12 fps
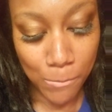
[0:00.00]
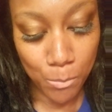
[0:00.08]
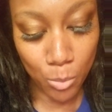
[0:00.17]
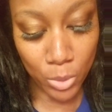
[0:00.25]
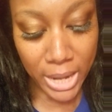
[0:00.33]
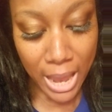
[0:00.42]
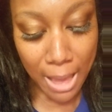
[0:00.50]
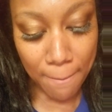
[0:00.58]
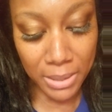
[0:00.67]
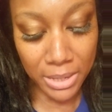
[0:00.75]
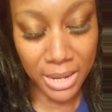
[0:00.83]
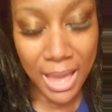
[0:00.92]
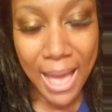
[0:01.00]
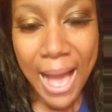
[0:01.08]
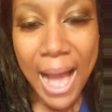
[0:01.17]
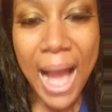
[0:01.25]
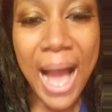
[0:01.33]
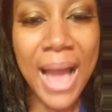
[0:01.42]
what happened?
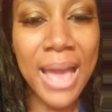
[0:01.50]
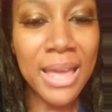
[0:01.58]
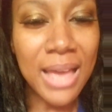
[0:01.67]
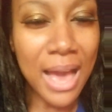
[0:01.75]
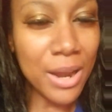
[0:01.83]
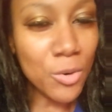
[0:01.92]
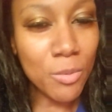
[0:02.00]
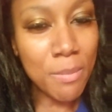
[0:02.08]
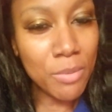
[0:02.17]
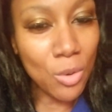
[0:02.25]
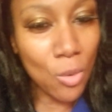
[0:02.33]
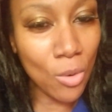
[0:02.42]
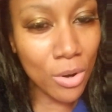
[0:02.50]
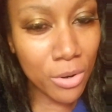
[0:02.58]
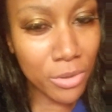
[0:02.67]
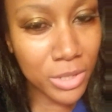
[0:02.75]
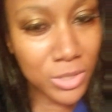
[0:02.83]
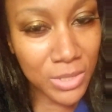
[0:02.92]
I don't remember the
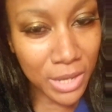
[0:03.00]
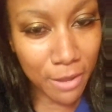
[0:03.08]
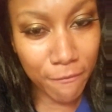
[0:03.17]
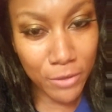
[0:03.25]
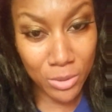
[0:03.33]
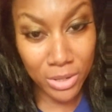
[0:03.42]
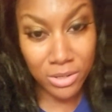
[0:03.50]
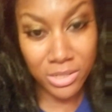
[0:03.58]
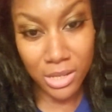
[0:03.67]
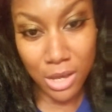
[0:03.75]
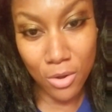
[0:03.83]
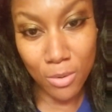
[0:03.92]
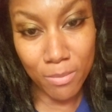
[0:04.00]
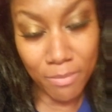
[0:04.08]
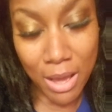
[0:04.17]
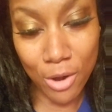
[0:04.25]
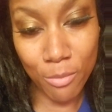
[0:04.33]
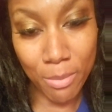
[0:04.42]
order. This was like a few years ago.
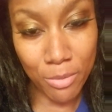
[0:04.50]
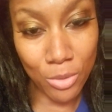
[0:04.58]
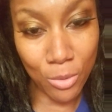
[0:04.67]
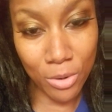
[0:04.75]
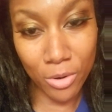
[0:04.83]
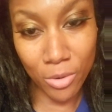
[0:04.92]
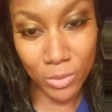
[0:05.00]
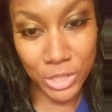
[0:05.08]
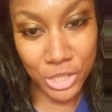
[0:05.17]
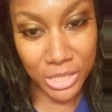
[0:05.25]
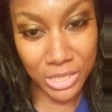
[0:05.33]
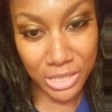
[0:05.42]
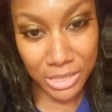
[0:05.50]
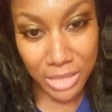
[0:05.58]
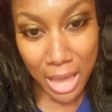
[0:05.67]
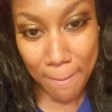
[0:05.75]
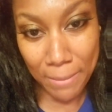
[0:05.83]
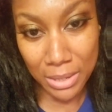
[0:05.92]
I don't remember the order in which these things
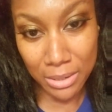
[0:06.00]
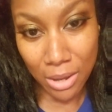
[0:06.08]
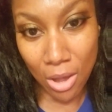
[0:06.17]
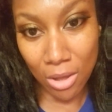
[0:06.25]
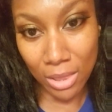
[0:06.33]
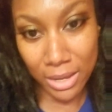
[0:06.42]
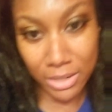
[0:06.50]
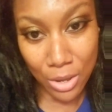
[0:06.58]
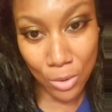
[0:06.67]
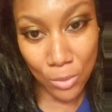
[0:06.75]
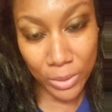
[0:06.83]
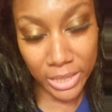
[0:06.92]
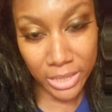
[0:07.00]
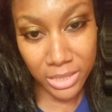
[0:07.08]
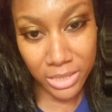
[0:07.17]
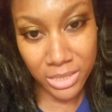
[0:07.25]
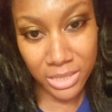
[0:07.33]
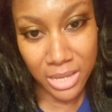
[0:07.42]
happened. All I know
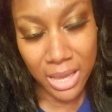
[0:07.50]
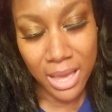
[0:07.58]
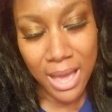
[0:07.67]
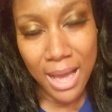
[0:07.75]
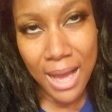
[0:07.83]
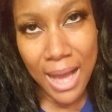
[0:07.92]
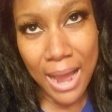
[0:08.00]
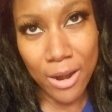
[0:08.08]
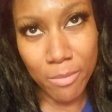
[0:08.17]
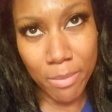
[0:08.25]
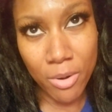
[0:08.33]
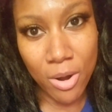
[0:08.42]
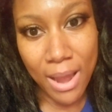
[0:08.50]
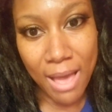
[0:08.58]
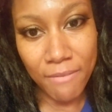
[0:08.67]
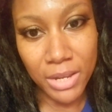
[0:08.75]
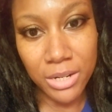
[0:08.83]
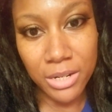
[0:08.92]
is I remember her
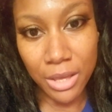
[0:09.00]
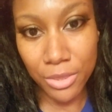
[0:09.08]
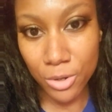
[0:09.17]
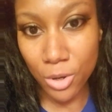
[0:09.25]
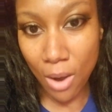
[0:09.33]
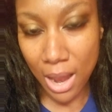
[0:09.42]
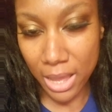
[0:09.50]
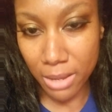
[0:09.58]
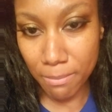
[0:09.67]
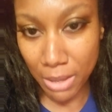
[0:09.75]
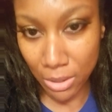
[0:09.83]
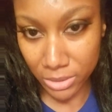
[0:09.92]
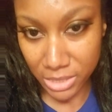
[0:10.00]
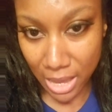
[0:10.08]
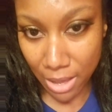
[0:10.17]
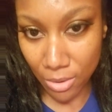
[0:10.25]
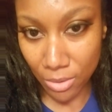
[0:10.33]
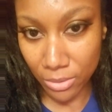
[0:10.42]
having another crying
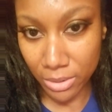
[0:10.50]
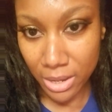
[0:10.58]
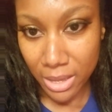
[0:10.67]
meltdown